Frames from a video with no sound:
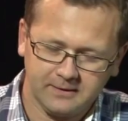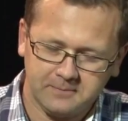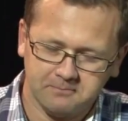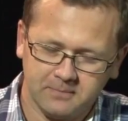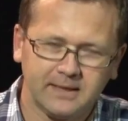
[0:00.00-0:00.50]

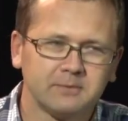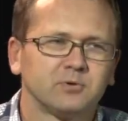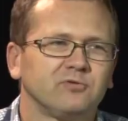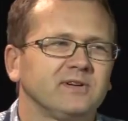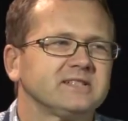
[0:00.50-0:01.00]
I
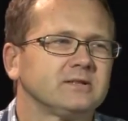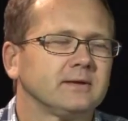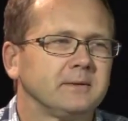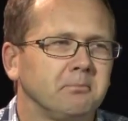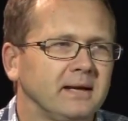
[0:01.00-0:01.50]
am
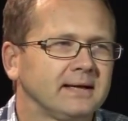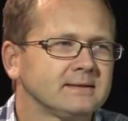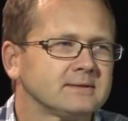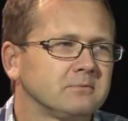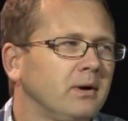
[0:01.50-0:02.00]
professor in
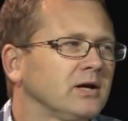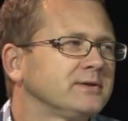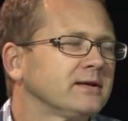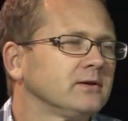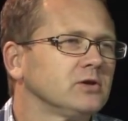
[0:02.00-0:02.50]
plant
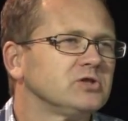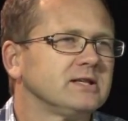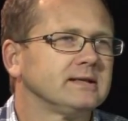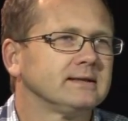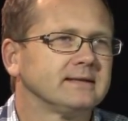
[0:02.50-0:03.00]

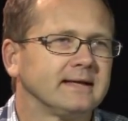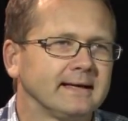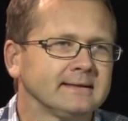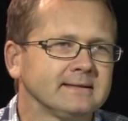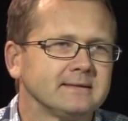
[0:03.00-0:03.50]
biotechnology in
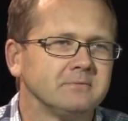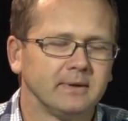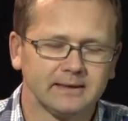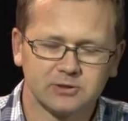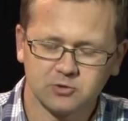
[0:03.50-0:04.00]
Ghent in
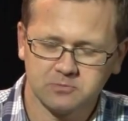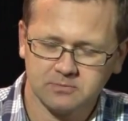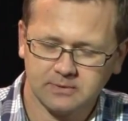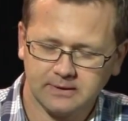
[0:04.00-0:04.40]
Belgium,